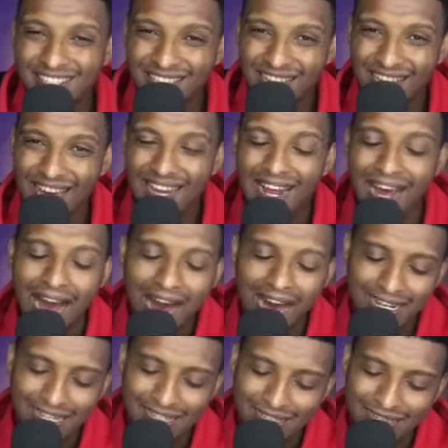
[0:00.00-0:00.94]
10
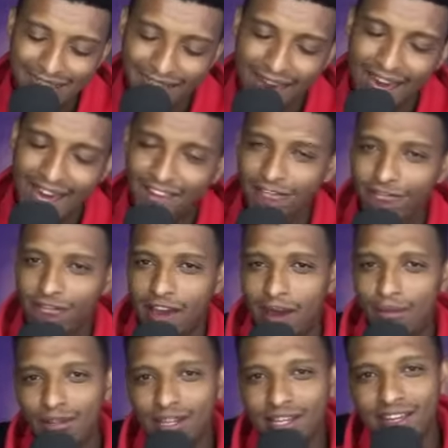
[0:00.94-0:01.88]
out of 10,
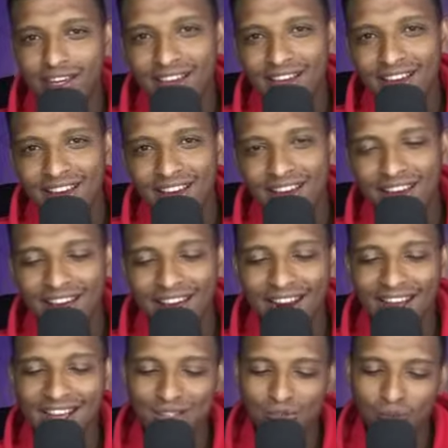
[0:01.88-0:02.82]
family. It
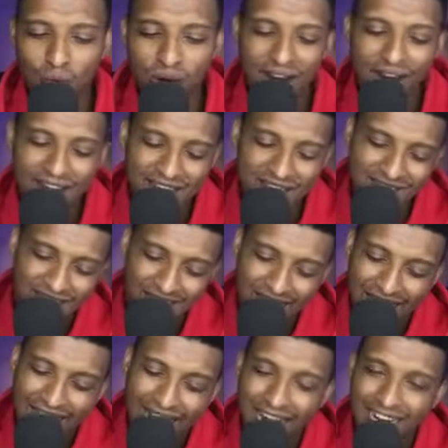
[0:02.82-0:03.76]
is what it is.
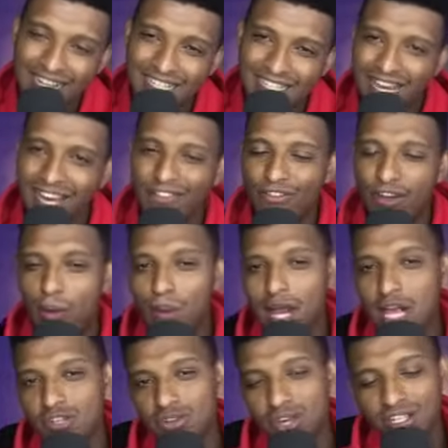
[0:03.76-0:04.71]
10 out of 10, family.
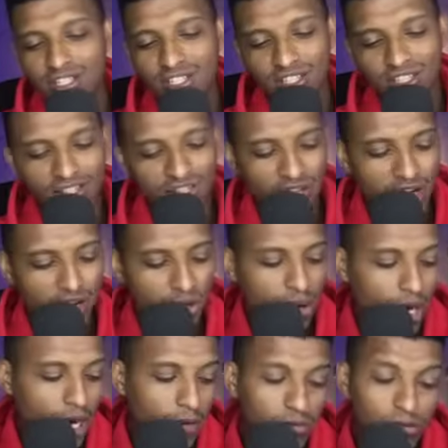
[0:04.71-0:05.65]
As you can see in the screen, we
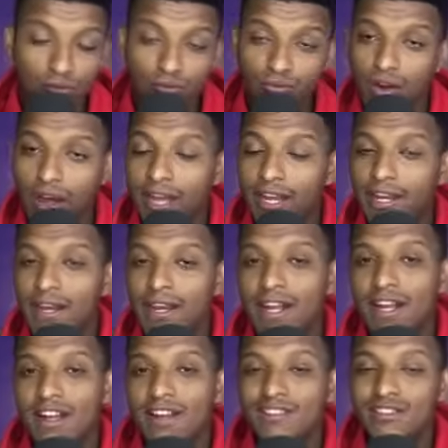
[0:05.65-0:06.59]
were able to find
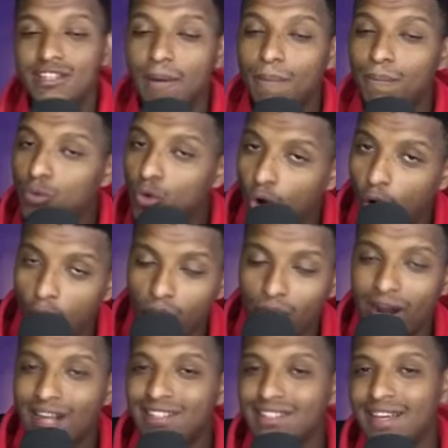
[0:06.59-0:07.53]
the
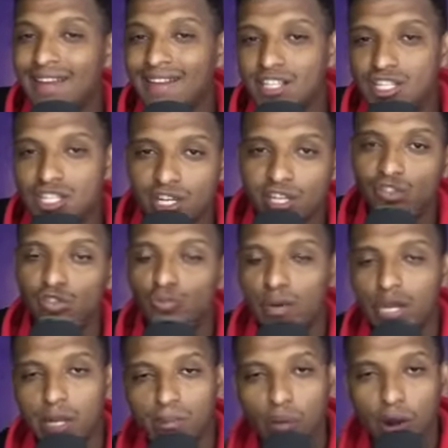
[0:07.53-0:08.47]
correct and the successful
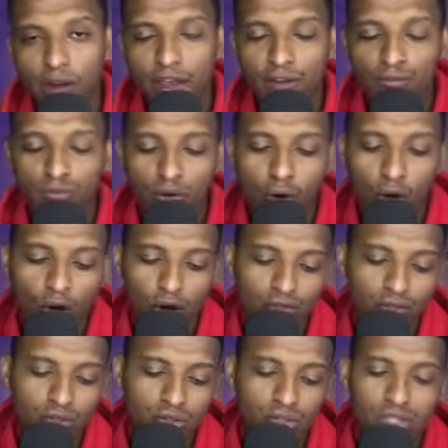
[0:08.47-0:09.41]
betting market for all
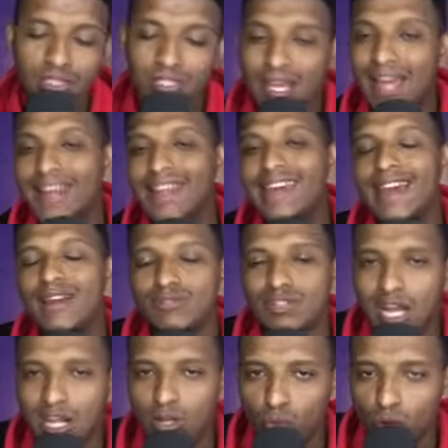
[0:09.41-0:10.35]
of those 10 games
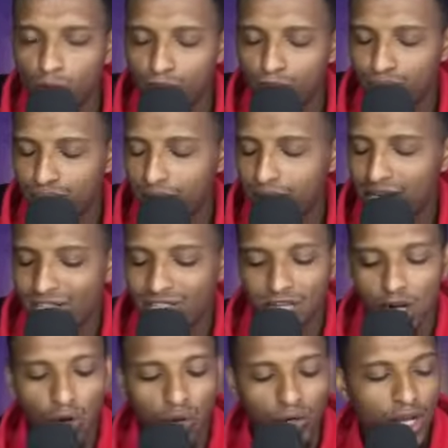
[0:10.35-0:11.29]
that we
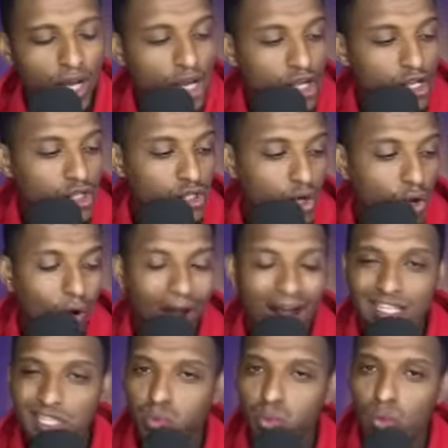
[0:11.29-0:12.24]
predicted on. So
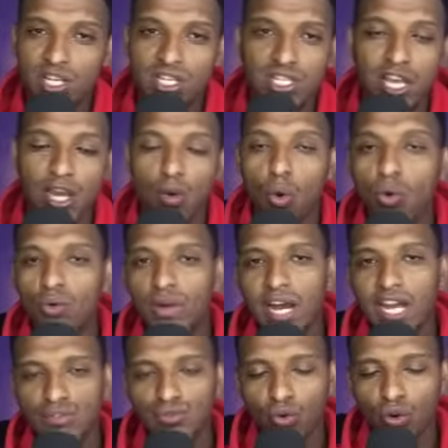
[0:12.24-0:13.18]
I just want to say
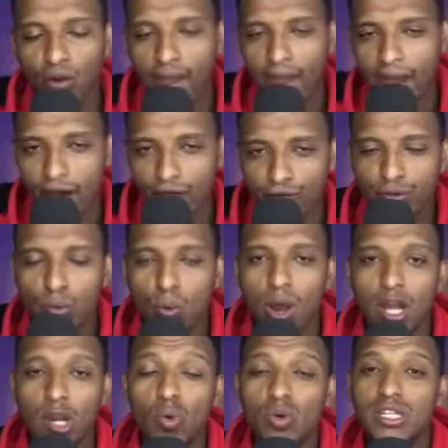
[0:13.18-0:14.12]
congrats for
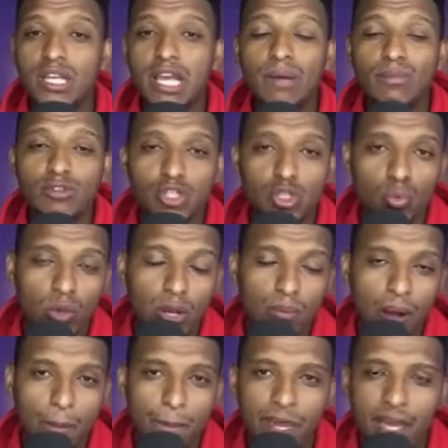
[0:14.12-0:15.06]
everyone who was able to win
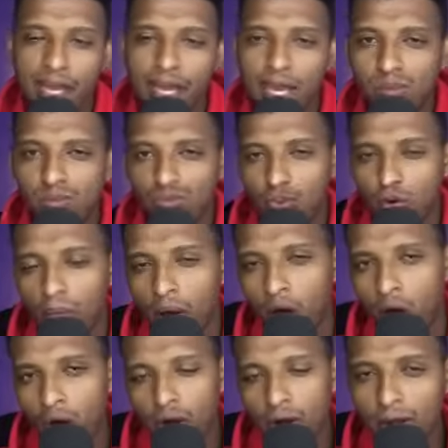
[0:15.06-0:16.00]
by picking games from
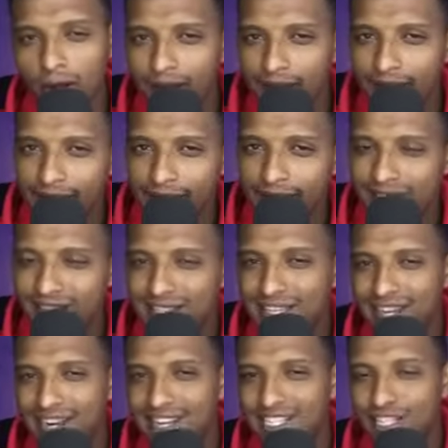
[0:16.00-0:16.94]
our
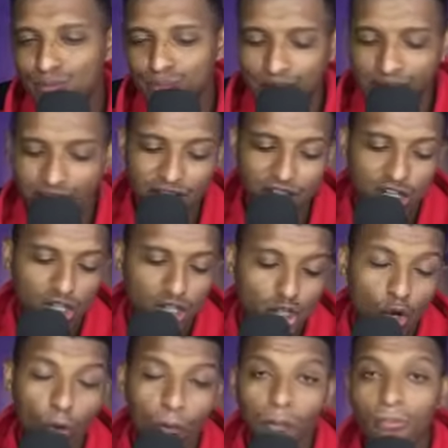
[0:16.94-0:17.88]
yesterday's prediction.
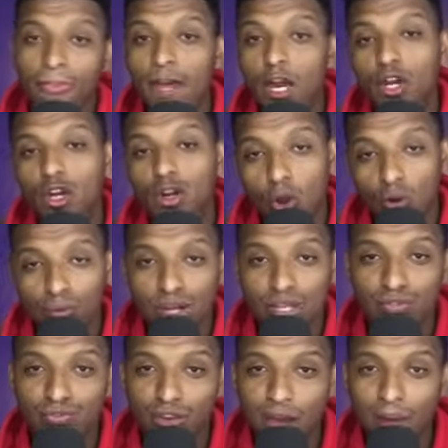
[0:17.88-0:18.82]
So
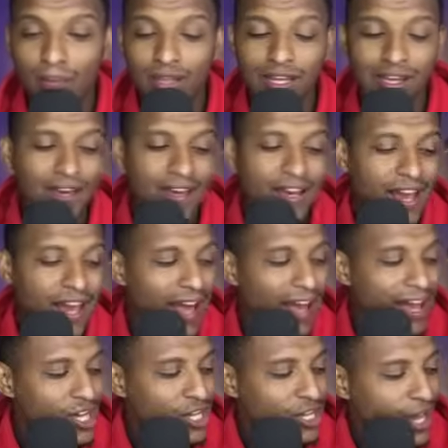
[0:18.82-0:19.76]
congrats family.
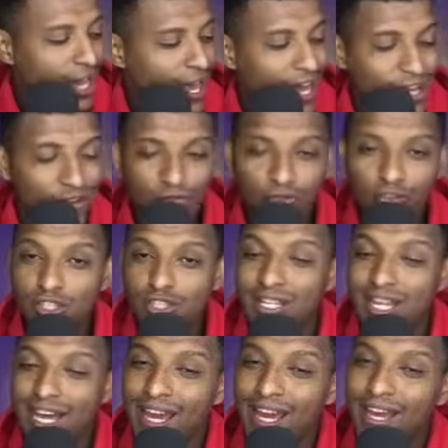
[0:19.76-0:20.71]
And for
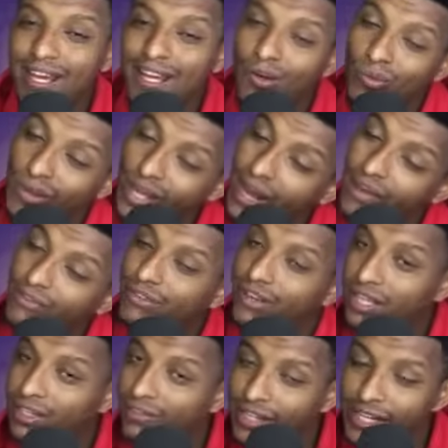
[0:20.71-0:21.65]
today, we have
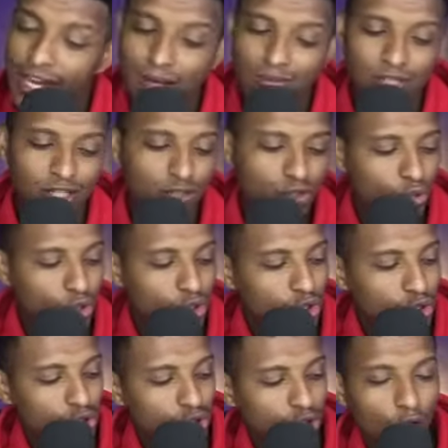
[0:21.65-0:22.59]
11 games as I told
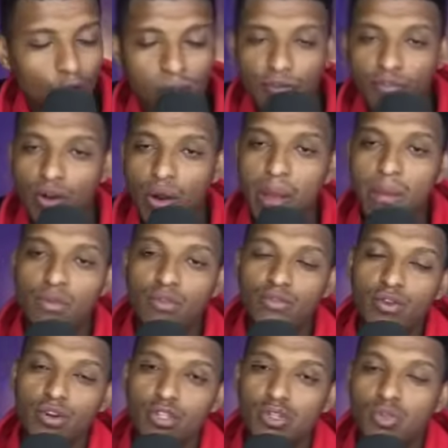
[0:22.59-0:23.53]
you. So before we
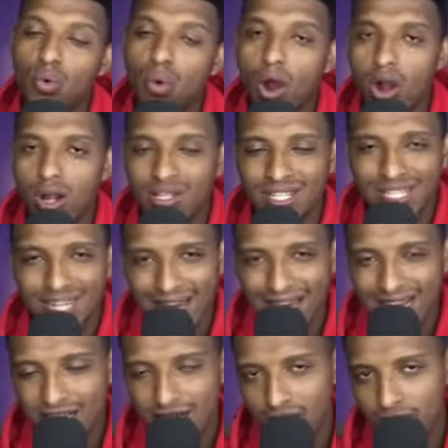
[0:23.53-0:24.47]
move on to our
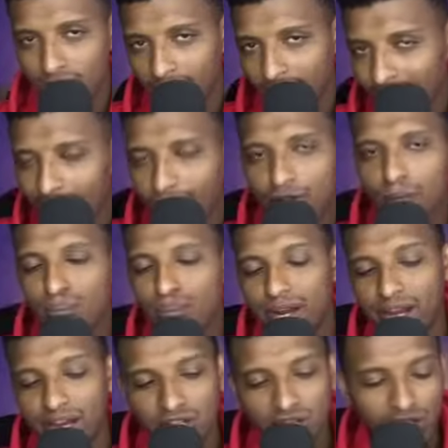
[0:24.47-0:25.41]
today's 11
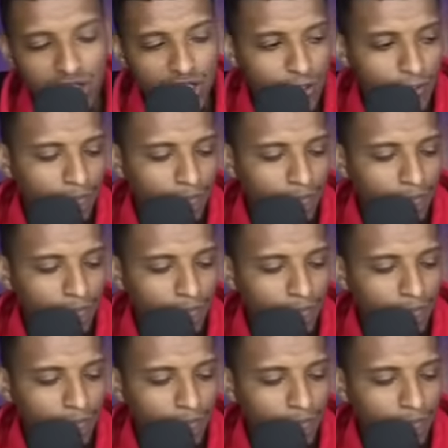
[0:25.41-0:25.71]
predictions,